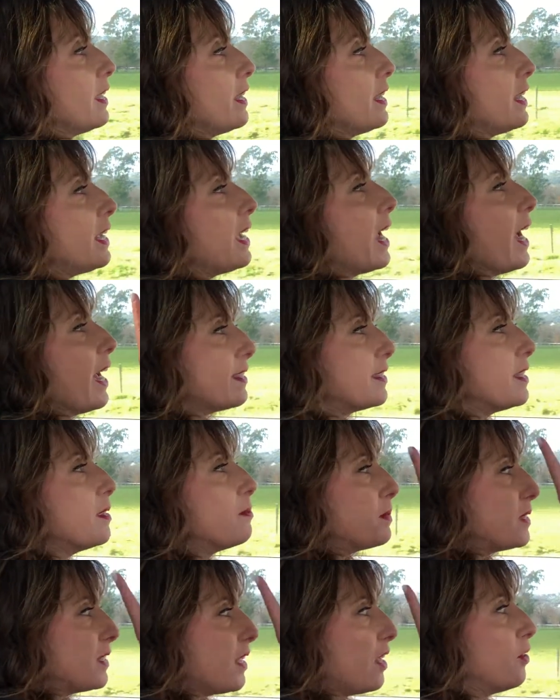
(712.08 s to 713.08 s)
He has
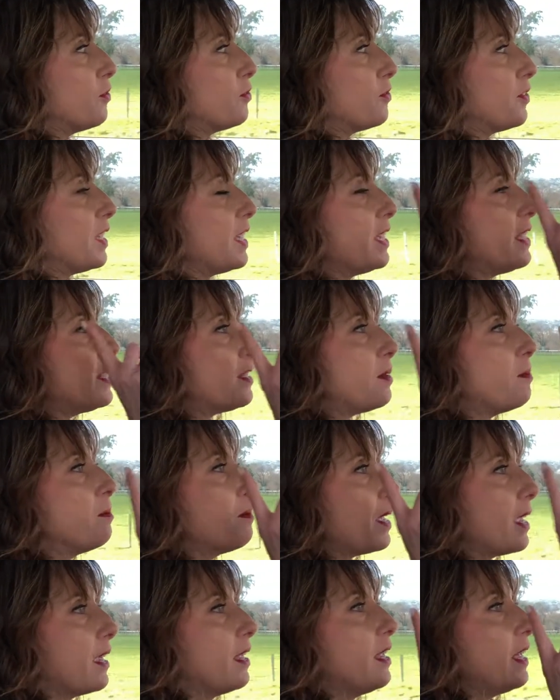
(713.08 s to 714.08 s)
himself. He's a
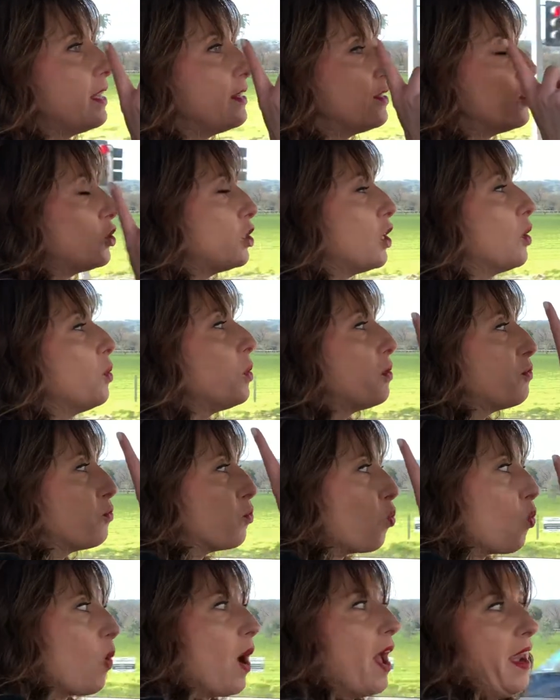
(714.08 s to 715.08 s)
man. He's a show of
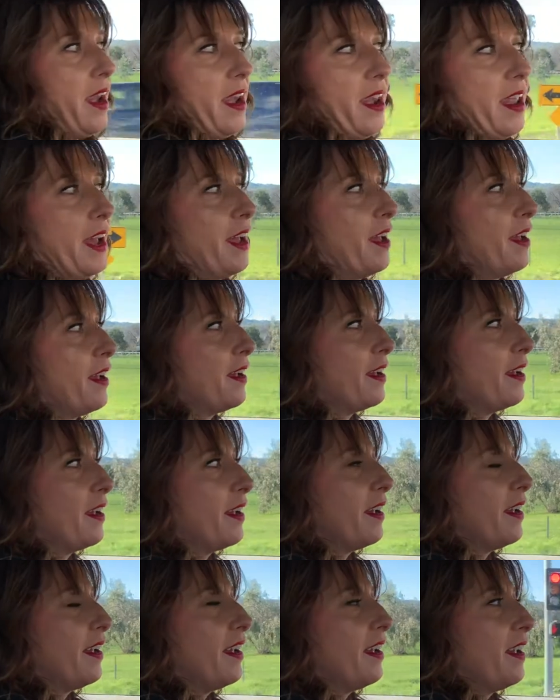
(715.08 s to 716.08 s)

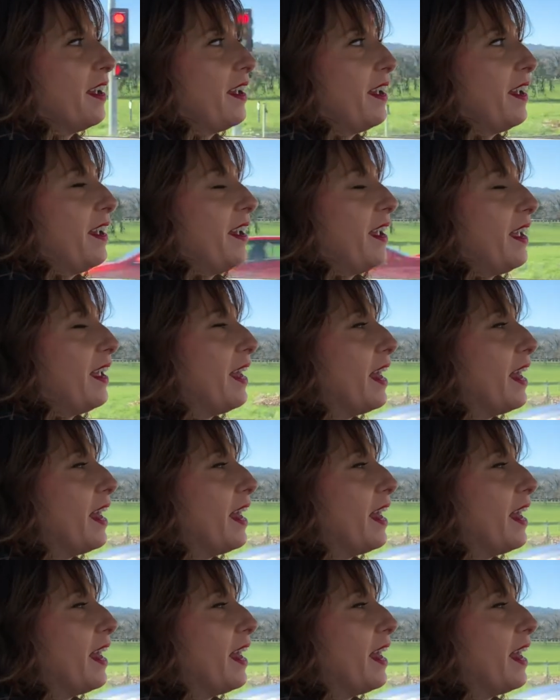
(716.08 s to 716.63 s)
one.